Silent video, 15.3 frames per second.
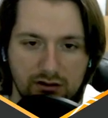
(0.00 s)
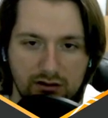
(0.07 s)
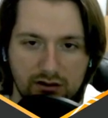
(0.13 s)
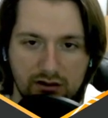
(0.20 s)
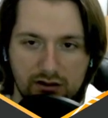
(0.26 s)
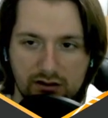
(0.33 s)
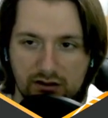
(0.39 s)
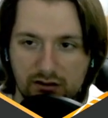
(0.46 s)

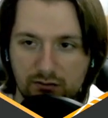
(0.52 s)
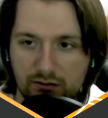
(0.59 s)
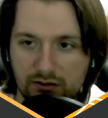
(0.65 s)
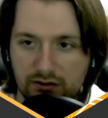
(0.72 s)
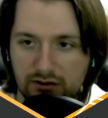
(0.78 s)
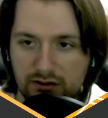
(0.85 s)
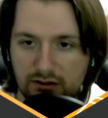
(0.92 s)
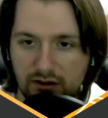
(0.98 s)
And then we'll
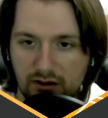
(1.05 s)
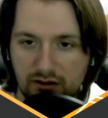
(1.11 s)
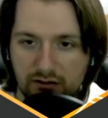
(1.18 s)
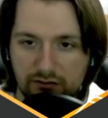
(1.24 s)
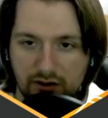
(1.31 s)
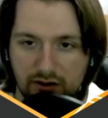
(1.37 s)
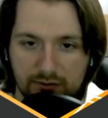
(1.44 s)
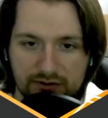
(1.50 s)
clear all of
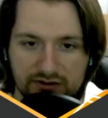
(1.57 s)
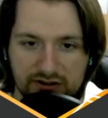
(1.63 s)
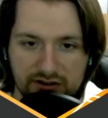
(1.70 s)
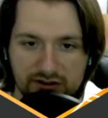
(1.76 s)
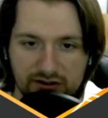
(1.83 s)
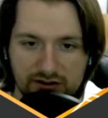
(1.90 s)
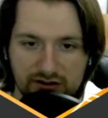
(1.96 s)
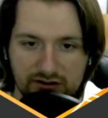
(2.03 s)
our
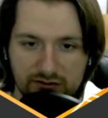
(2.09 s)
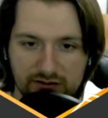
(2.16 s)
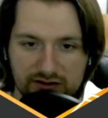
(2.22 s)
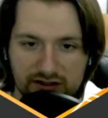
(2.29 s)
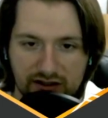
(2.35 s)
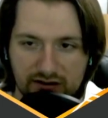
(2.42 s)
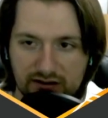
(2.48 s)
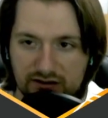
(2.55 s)
positions. We'll
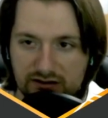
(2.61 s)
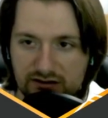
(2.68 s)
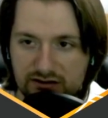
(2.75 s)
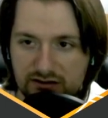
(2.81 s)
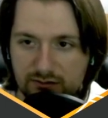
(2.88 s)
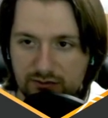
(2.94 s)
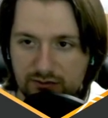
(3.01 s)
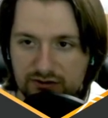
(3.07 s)
set this
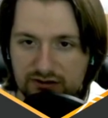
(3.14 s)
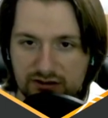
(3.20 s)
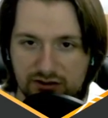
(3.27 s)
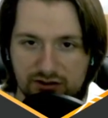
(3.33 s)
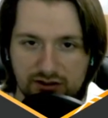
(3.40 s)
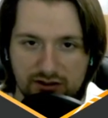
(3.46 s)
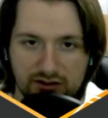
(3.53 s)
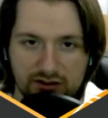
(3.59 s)
as a
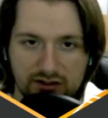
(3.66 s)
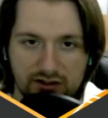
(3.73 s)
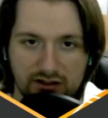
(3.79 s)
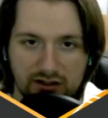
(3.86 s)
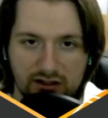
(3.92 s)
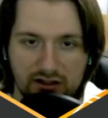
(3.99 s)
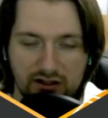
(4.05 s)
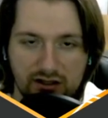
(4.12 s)
position.
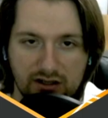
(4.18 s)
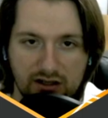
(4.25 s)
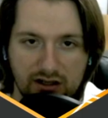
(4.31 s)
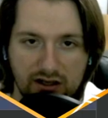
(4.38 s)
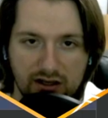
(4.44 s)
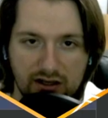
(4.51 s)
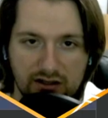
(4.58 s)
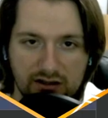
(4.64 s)

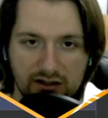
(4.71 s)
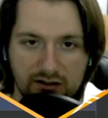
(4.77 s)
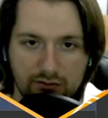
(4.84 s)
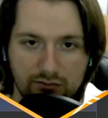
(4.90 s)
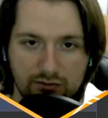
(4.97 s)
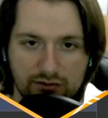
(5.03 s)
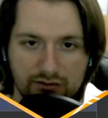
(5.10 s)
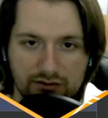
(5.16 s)
And then
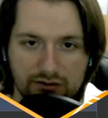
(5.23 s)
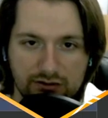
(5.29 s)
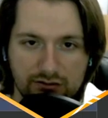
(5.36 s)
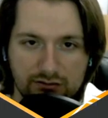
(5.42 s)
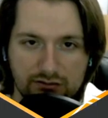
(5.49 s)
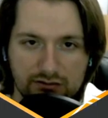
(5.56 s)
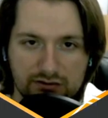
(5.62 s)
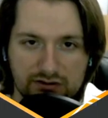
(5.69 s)
we'll
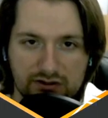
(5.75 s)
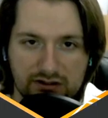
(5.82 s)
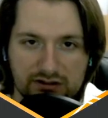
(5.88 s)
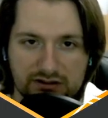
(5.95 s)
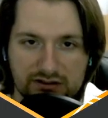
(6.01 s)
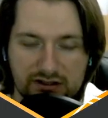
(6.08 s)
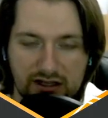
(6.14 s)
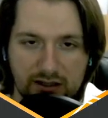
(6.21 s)
use
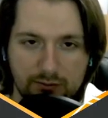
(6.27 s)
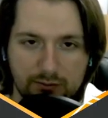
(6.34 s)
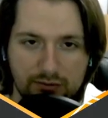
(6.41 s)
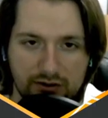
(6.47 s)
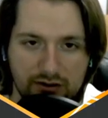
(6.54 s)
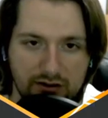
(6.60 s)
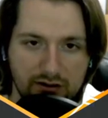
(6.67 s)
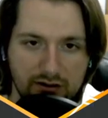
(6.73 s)

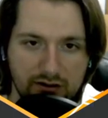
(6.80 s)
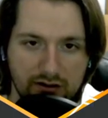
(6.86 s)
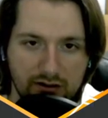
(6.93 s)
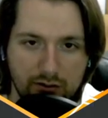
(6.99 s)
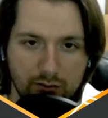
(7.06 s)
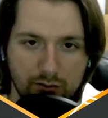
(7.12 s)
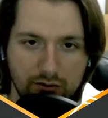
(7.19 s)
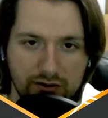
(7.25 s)
sniper
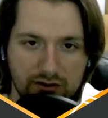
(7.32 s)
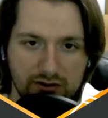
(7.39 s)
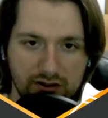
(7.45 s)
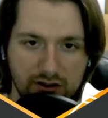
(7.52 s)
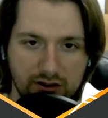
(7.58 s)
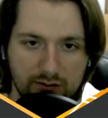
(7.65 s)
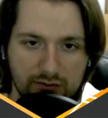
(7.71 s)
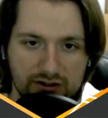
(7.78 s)
with a
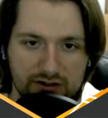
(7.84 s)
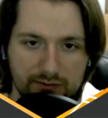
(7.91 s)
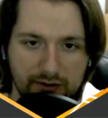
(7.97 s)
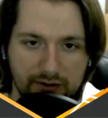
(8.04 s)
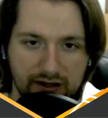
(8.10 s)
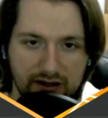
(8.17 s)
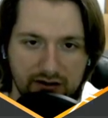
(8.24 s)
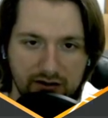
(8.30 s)
numbers
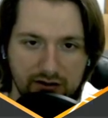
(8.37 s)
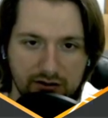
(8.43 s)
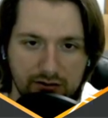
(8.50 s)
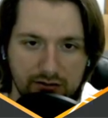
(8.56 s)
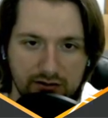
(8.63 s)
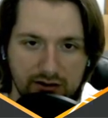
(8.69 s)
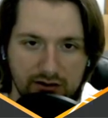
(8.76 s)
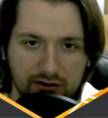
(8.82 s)

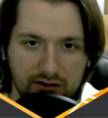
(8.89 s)
payload.